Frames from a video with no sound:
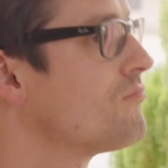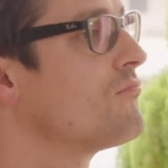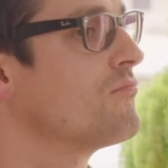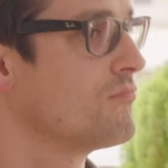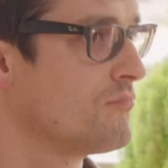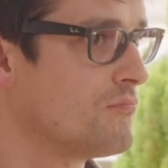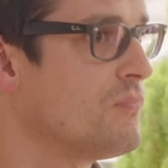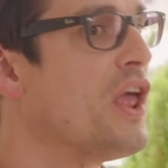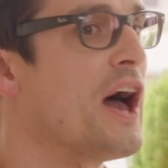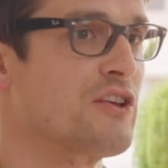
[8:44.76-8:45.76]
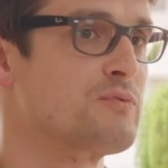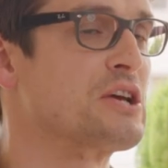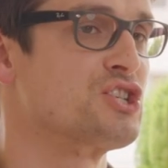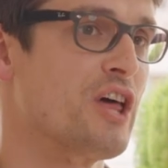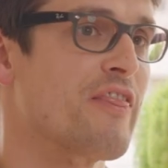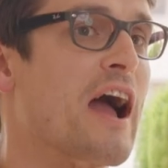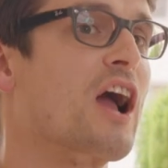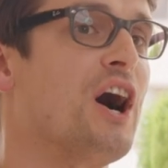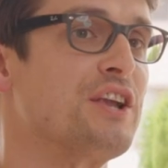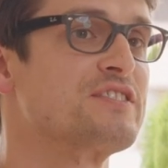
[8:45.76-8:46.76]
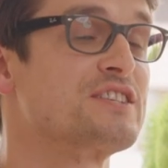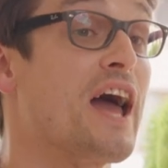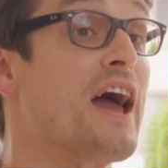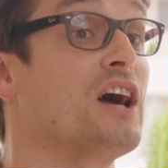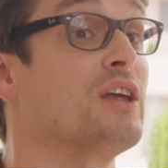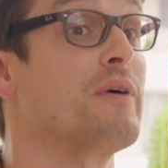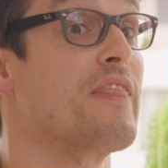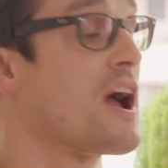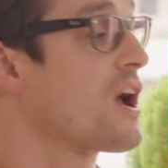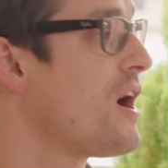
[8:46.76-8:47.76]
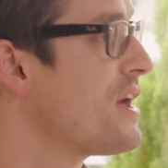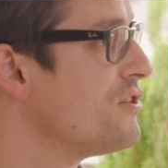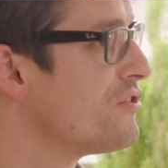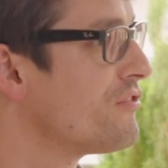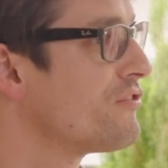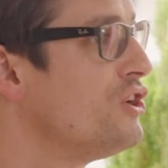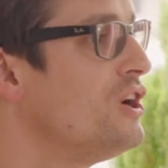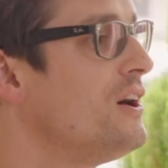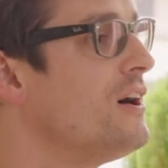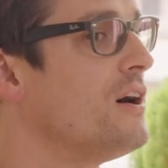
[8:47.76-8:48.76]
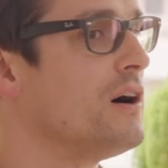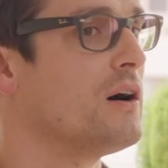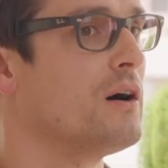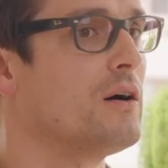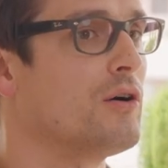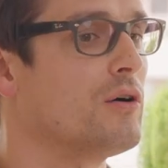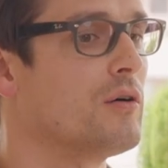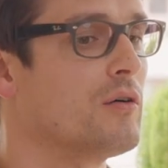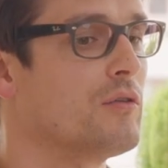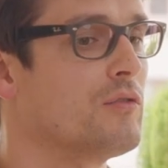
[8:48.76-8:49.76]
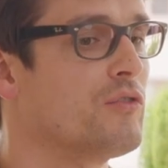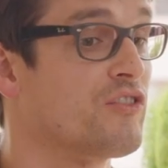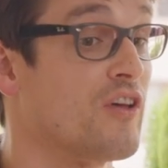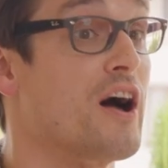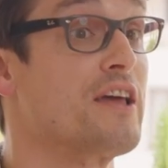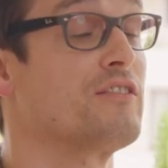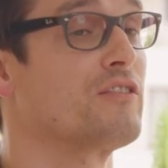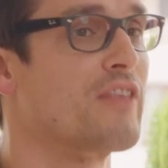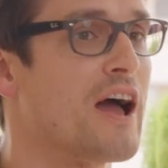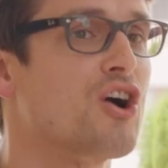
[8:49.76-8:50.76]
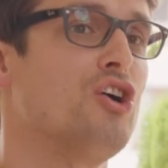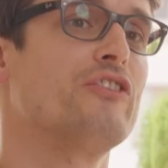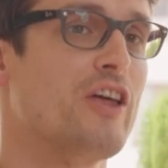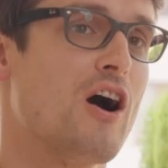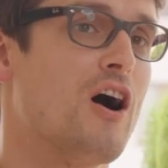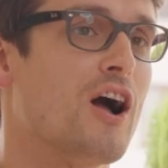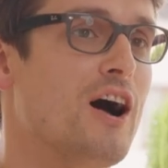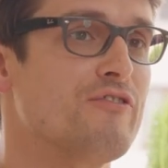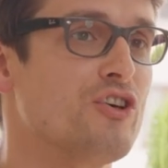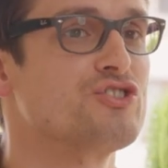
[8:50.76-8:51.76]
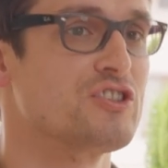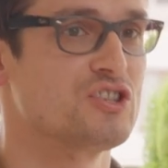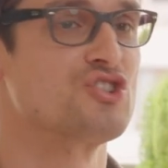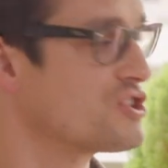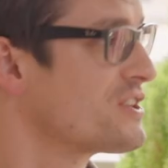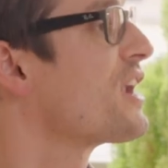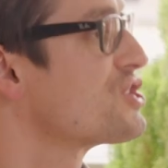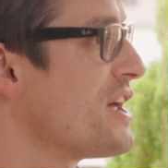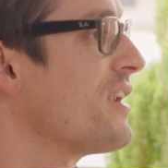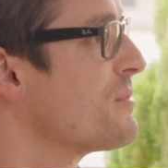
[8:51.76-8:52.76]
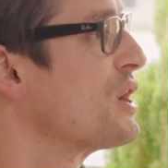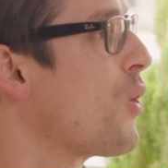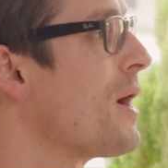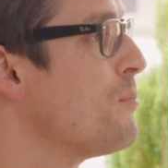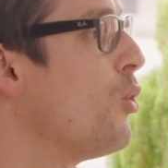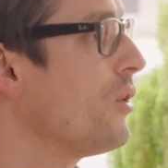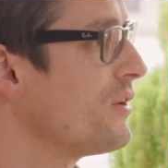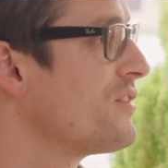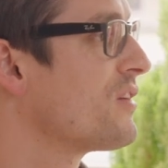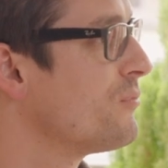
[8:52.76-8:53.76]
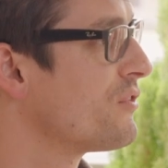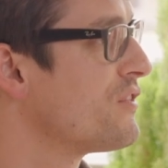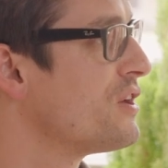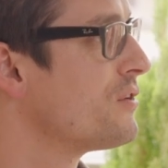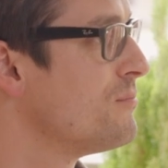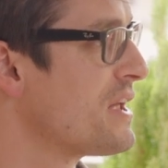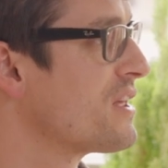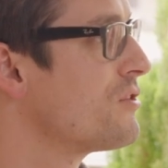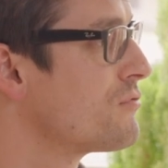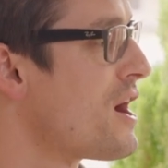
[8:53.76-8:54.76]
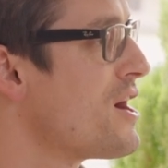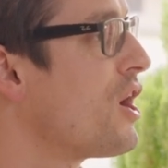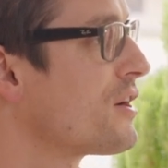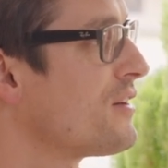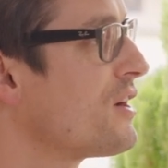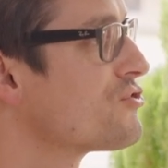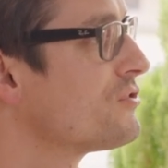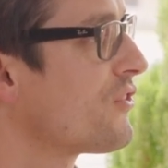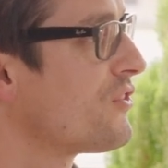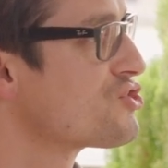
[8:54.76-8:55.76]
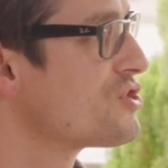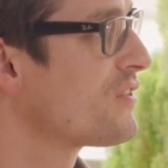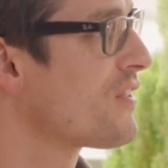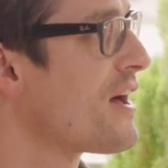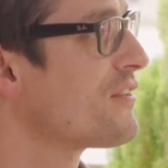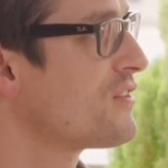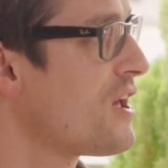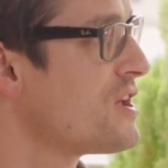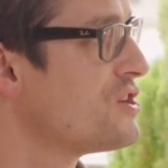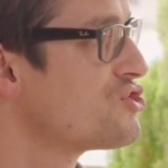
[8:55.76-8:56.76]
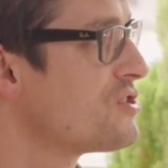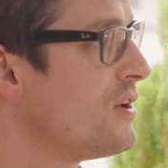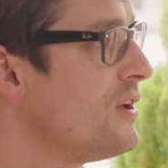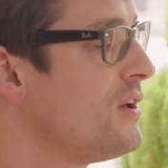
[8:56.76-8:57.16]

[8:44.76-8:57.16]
needs. Uh, yeah, especially at that kind of scale and with that kind of uh, size of that content archive, those decisions actually end up being quite important in terms of the, making the right architectural decisions at that stage.